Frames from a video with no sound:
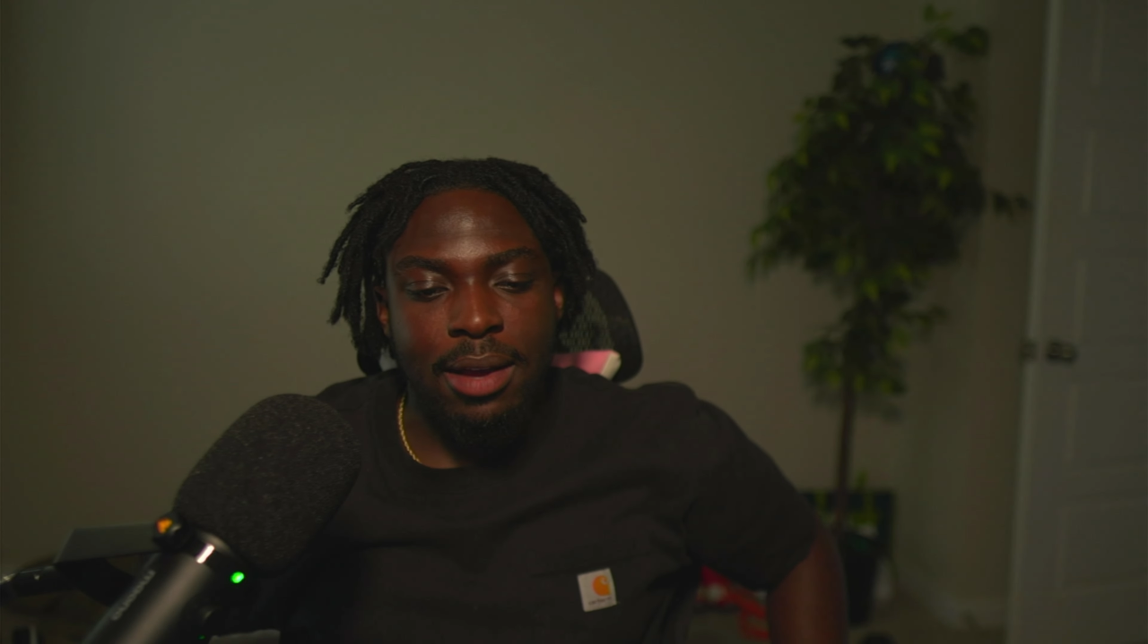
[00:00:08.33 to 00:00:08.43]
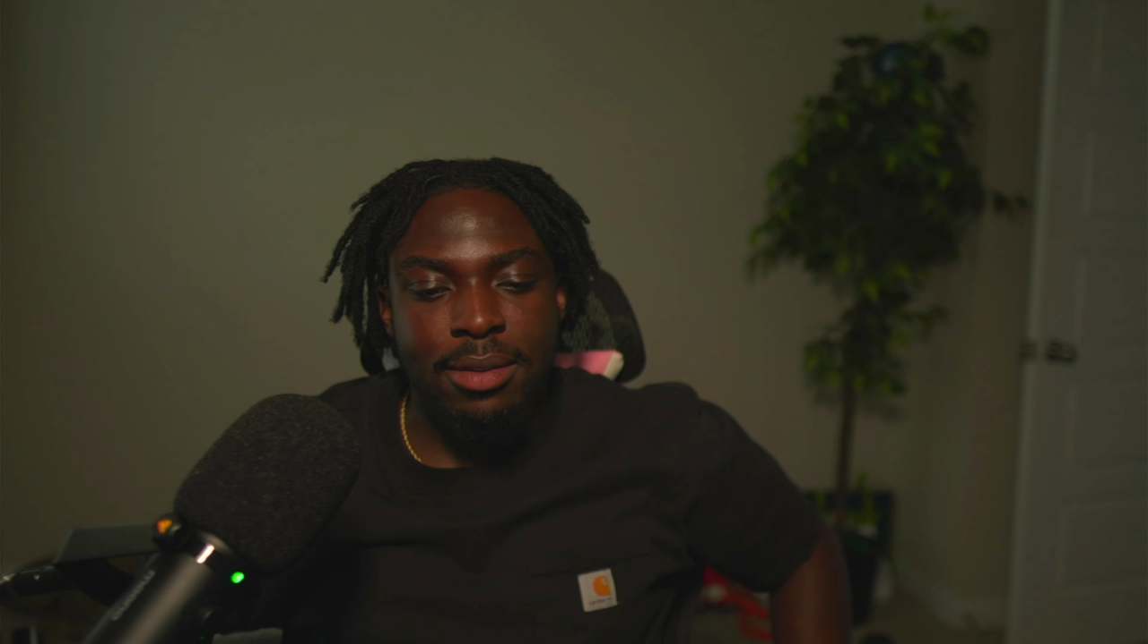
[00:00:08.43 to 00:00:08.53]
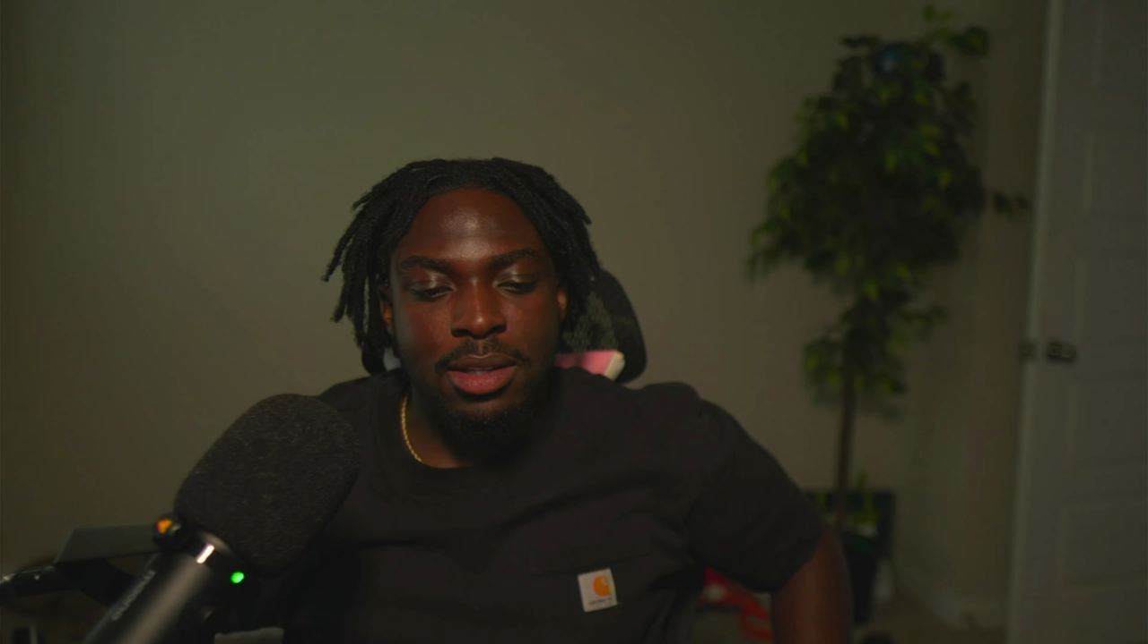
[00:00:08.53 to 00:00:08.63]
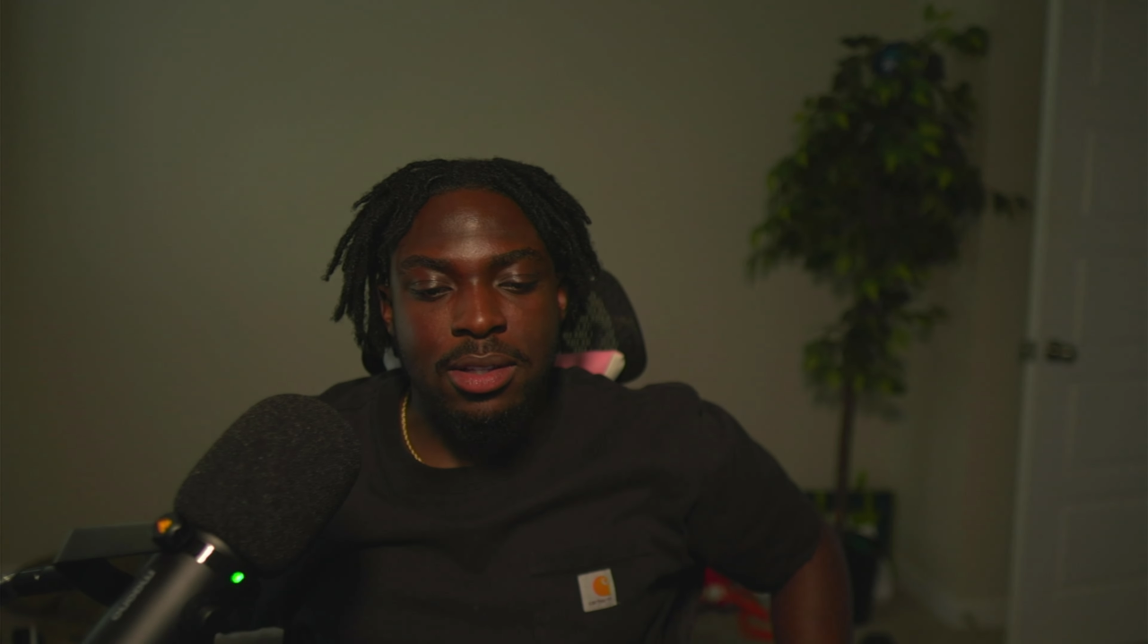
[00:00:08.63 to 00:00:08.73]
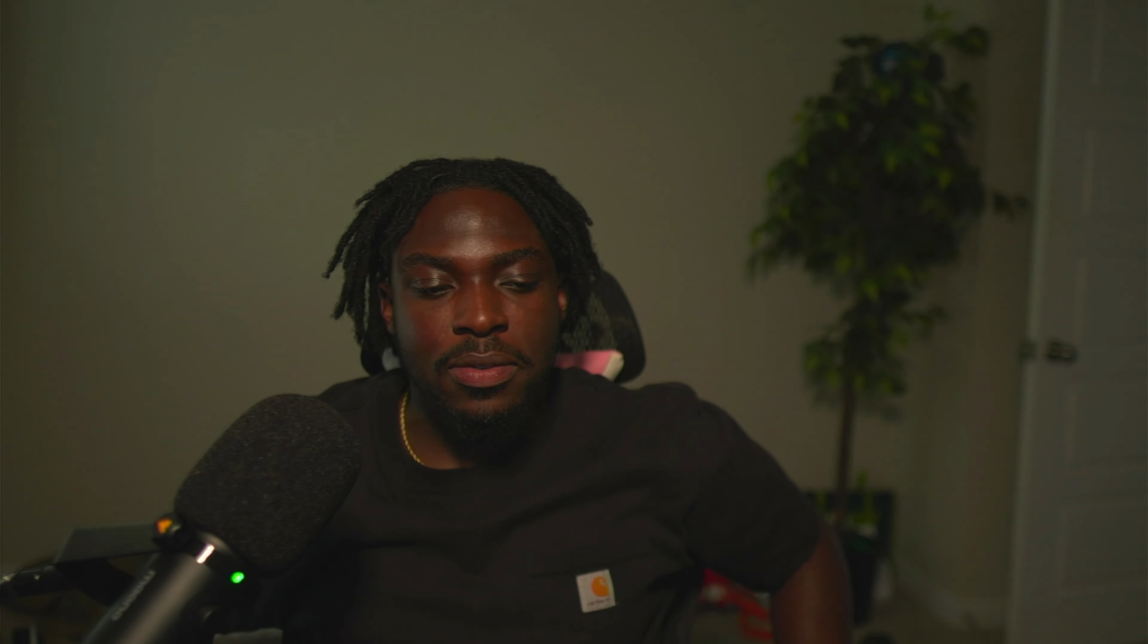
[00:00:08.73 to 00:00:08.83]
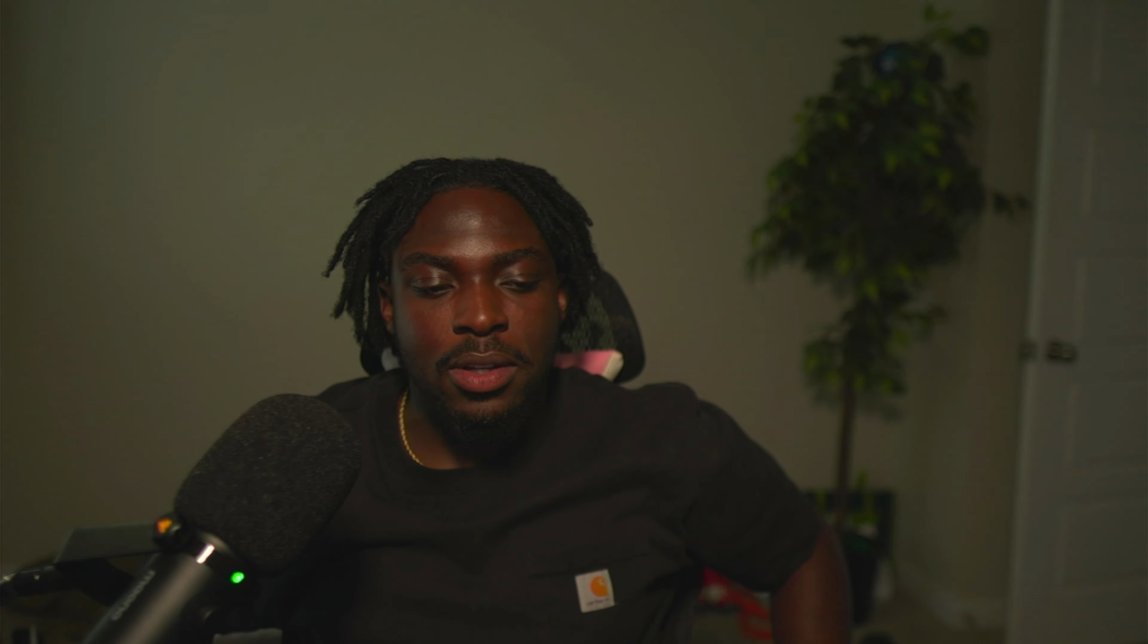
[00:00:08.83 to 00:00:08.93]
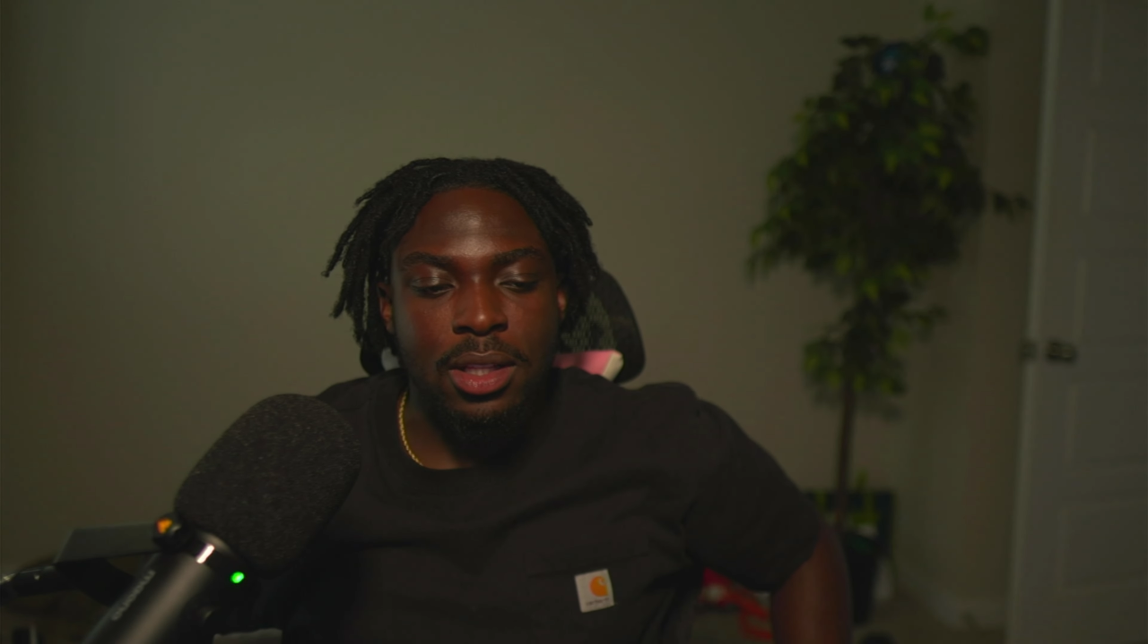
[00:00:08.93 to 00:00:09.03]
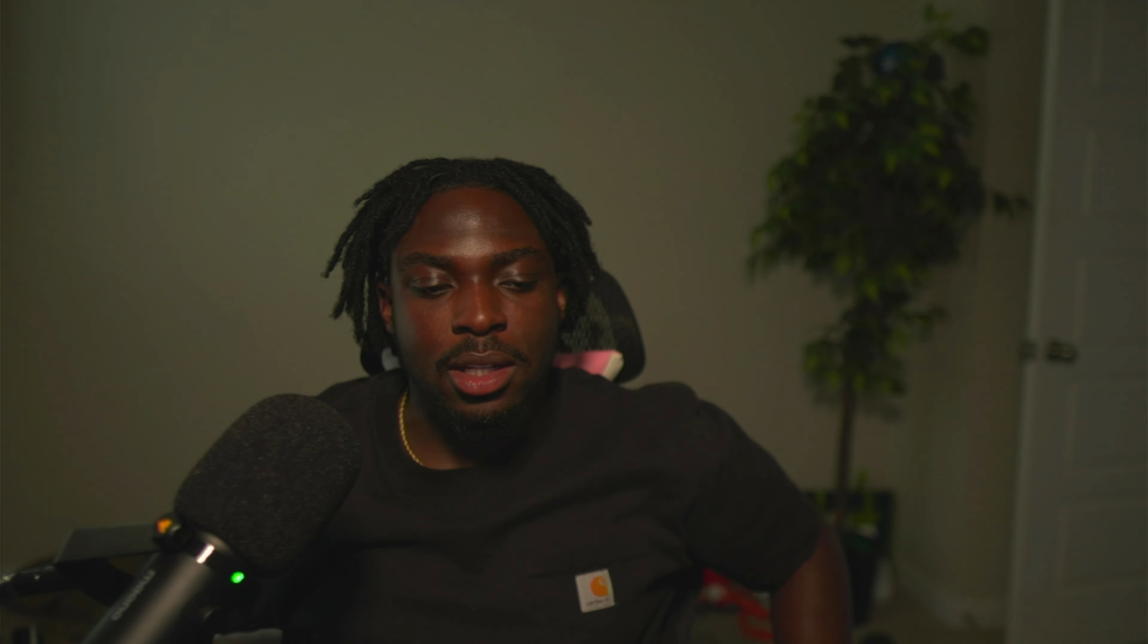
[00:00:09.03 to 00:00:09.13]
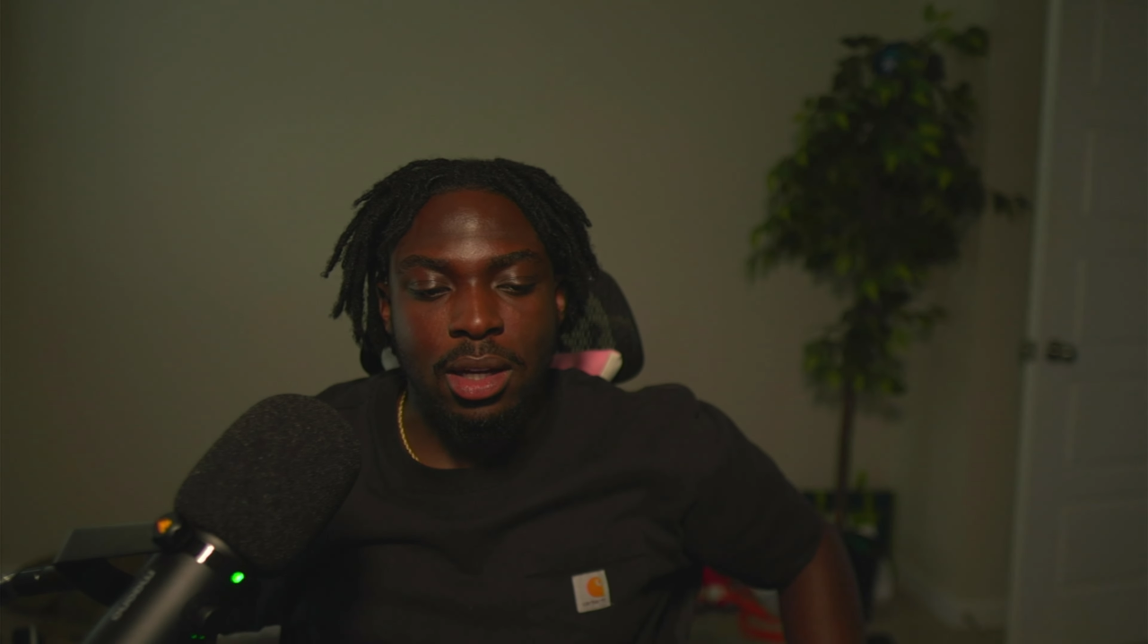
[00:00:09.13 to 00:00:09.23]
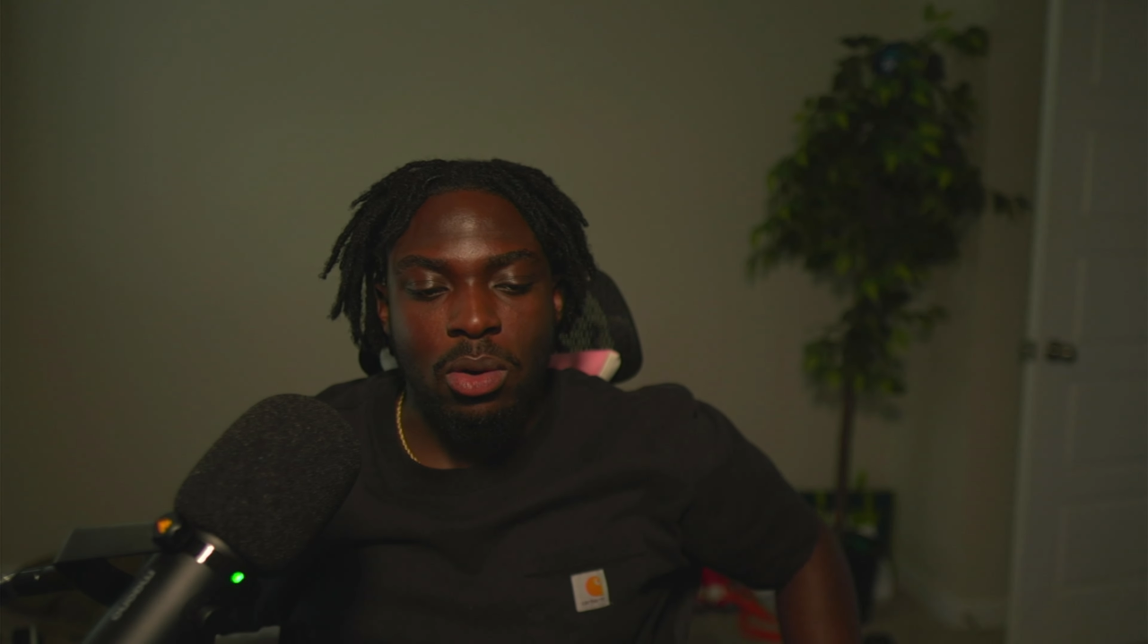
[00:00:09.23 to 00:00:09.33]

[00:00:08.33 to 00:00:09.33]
this feeling of